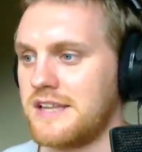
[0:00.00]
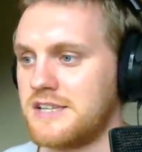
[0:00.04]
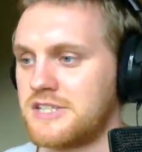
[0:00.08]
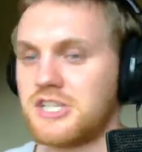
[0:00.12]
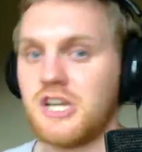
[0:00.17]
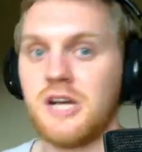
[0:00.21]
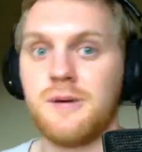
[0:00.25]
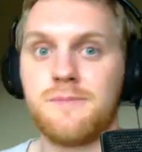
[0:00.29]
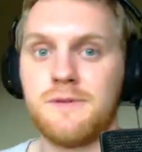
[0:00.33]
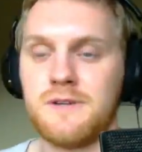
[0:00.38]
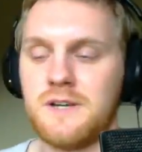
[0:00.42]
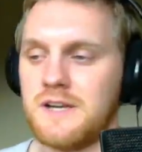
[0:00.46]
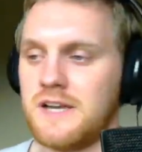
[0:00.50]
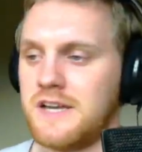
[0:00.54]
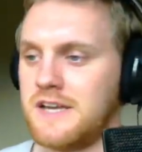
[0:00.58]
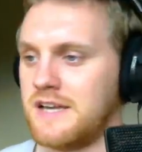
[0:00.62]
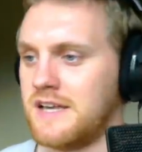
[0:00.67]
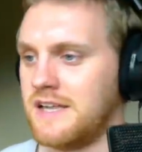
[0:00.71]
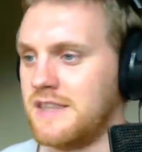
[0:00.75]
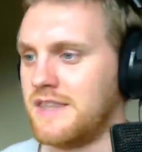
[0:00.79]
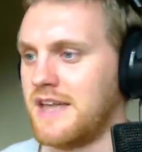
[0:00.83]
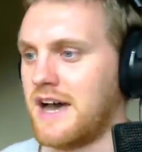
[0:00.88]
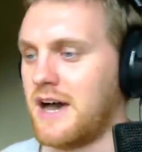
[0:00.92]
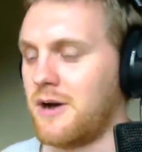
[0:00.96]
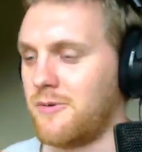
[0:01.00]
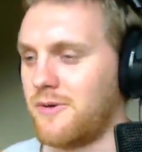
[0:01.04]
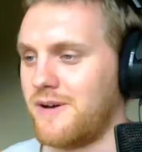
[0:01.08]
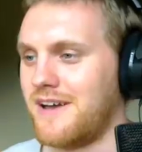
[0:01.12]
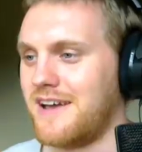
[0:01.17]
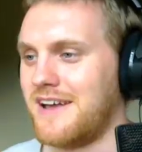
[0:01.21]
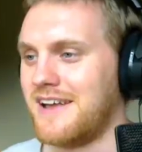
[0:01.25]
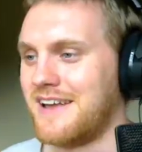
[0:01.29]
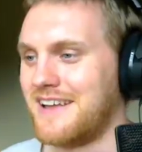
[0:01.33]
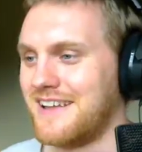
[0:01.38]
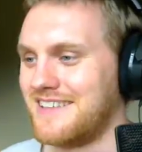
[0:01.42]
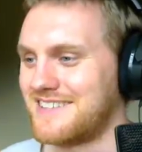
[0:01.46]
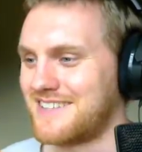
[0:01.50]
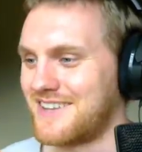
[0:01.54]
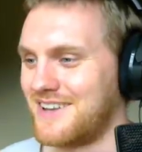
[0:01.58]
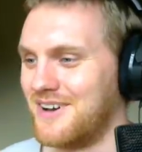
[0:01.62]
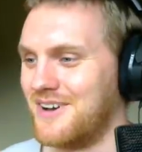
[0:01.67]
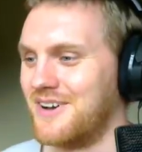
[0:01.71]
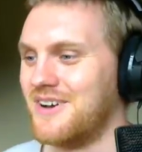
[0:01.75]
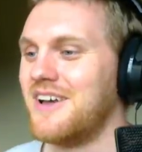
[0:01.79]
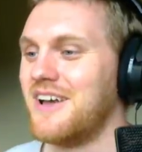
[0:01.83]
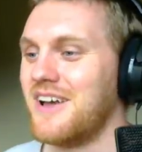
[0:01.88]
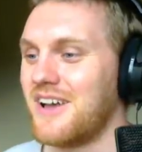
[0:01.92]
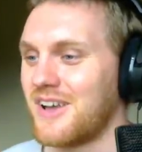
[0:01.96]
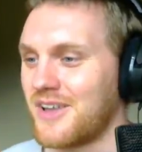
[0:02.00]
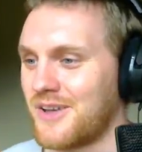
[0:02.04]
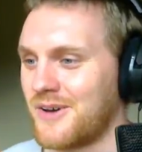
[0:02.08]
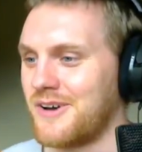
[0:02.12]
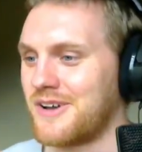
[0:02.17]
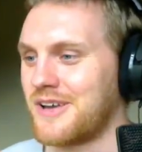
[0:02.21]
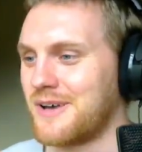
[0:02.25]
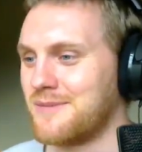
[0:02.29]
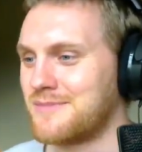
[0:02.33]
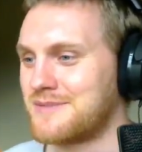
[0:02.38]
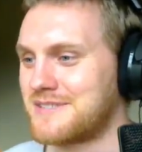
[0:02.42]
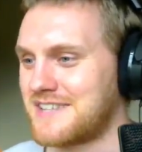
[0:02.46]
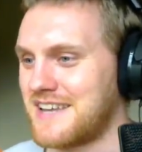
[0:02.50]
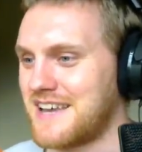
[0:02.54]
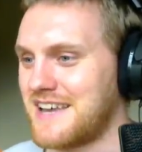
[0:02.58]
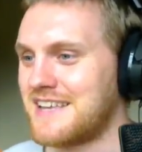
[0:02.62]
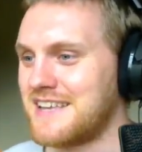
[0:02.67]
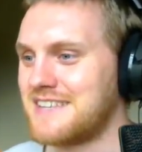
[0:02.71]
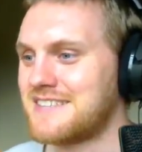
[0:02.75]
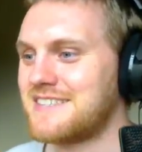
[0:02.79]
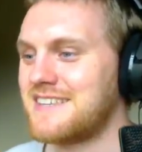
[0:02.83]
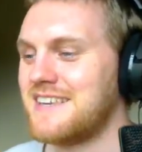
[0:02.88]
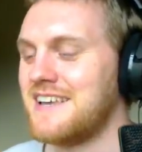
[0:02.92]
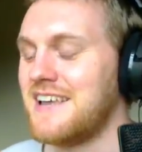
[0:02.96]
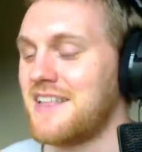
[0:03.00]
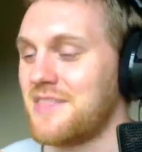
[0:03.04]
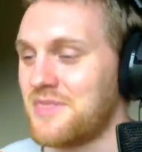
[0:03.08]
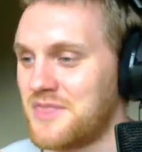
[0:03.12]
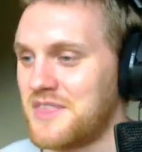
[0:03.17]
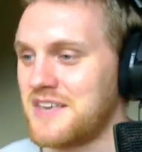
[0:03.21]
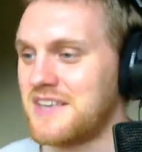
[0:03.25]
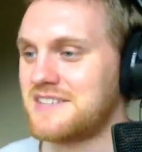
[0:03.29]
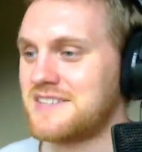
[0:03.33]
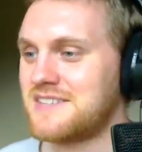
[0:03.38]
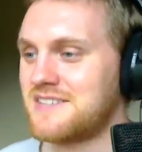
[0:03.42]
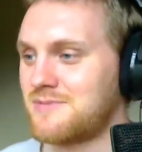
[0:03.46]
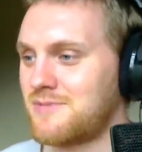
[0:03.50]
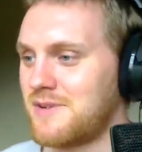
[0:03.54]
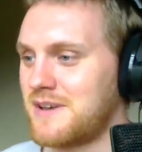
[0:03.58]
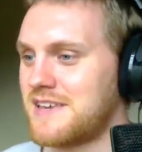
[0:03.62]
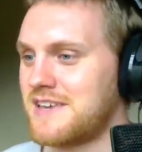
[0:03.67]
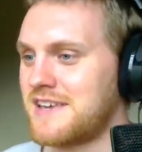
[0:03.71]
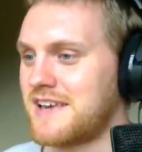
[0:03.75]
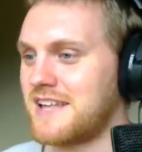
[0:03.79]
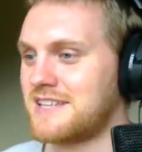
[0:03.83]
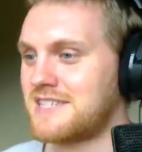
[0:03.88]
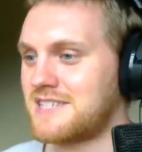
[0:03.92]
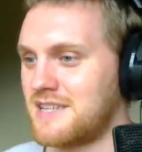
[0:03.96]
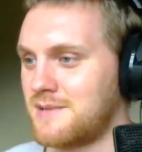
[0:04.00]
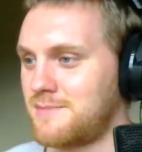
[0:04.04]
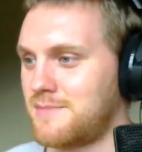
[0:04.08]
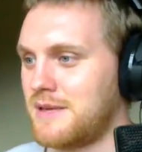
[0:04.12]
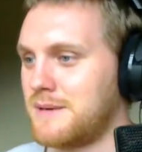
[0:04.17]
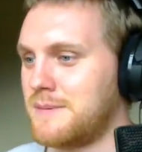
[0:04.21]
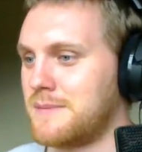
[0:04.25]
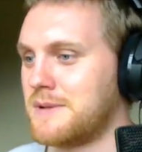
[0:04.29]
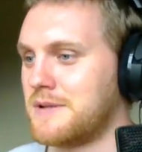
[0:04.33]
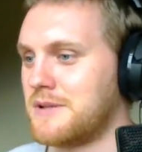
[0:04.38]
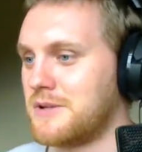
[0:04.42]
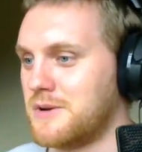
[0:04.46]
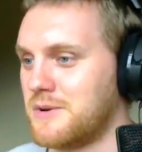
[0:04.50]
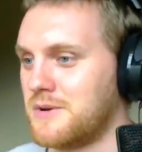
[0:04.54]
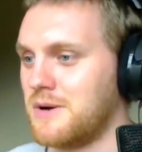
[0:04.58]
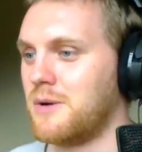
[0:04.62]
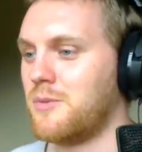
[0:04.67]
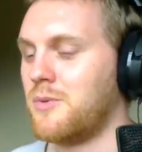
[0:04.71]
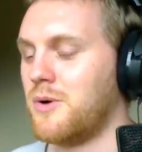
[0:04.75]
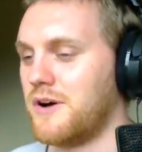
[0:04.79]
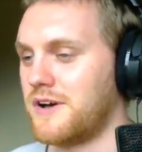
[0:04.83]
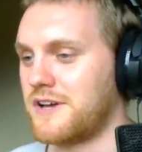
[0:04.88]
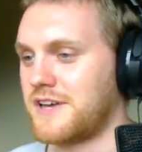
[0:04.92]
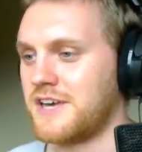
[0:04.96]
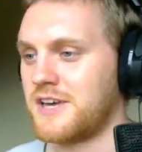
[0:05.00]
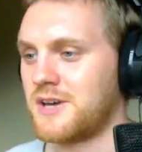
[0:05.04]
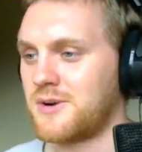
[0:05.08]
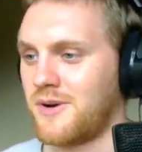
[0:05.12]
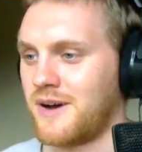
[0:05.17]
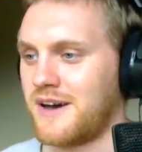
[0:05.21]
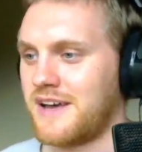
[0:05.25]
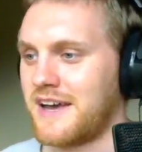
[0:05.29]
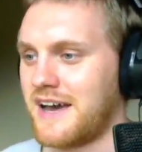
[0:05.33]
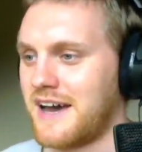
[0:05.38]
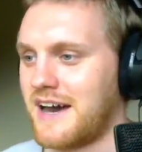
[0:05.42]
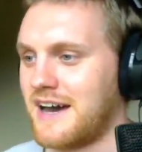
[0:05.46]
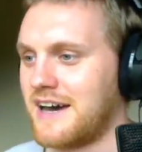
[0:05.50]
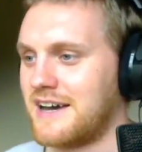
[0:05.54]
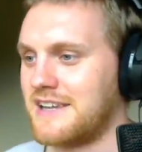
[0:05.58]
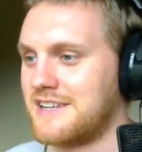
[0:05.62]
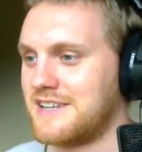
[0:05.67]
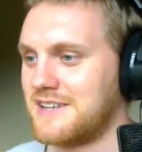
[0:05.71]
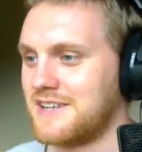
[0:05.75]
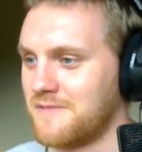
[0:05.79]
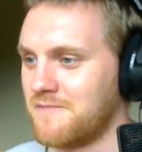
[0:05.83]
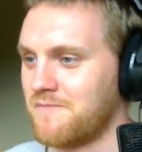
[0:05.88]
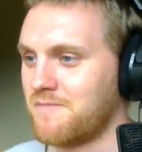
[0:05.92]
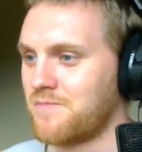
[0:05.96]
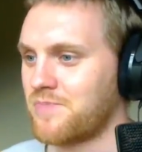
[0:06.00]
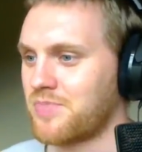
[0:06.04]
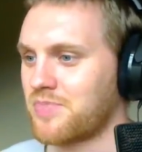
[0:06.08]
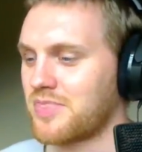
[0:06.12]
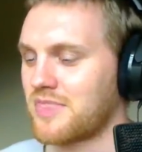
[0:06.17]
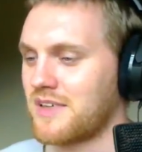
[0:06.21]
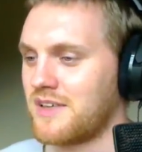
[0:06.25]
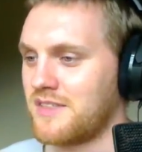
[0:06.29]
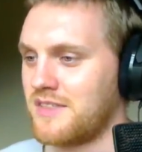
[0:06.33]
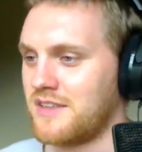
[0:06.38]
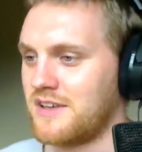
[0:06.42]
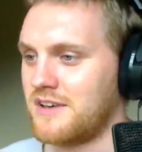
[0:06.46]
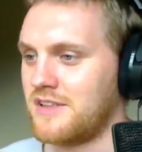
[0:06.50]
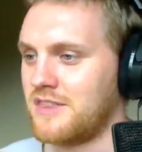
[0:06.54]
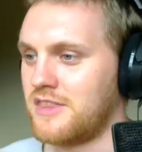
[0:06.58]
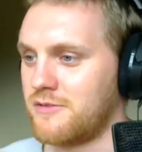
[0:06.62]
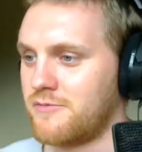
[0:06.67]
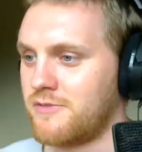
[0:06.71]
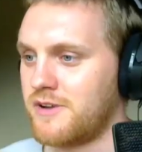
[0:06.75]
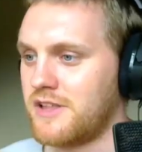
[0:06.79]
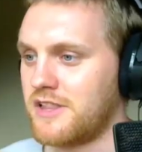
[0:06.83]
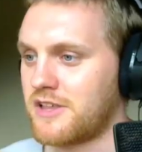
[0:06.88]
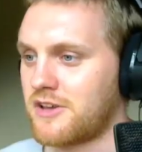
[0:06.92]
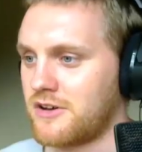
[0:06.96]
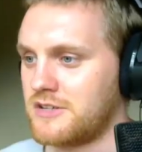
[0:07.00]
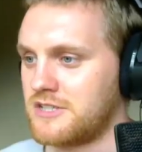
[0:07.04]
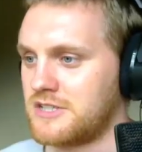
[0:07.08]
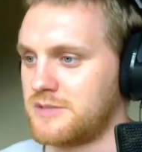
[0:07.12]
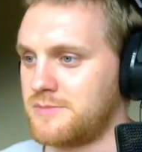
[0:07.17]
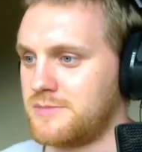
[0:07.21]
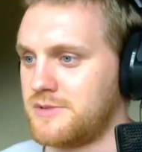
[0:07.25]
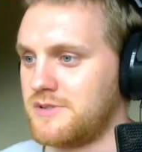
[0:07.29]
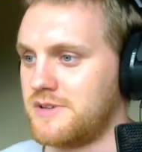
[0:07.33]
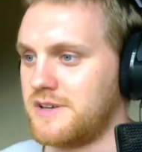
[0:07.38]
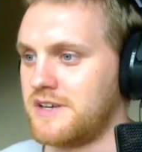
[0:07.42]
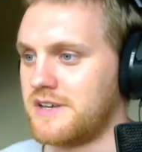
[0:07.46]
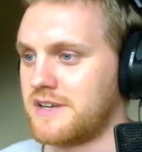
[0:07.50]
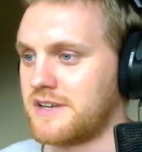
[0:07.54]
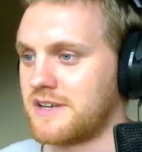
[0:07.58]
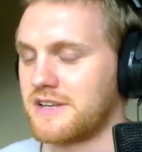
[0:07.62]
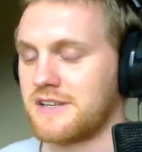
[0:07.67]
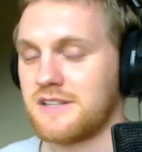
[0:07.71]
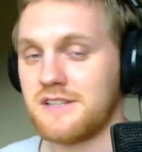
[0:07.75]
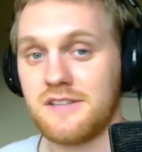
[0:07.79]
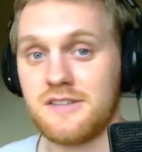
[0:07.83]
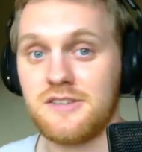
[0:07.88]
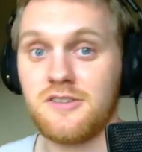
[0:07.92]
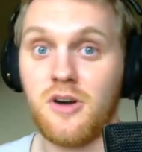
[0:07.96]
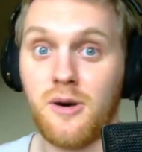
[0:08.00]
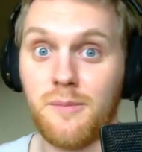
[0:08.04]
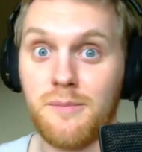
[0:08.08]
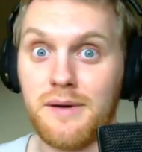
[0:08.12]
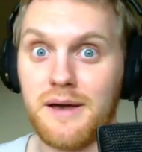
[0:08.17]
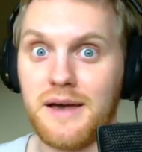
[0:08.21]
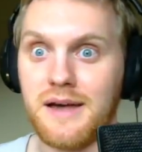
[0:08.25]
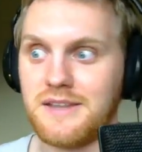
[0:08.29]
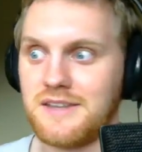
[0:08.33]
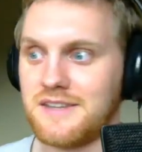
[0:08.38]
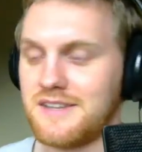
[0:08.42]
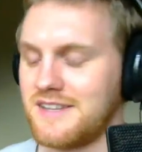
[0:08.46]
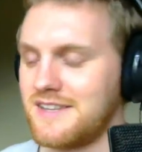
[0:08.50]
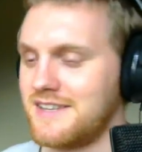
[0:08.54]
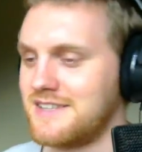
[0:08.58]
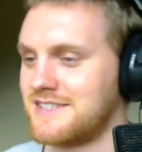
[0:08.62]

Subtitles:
interpret it in that way. So going upstairs, this is where you get to the people who are working quite hard. They're really contributing. Not bad,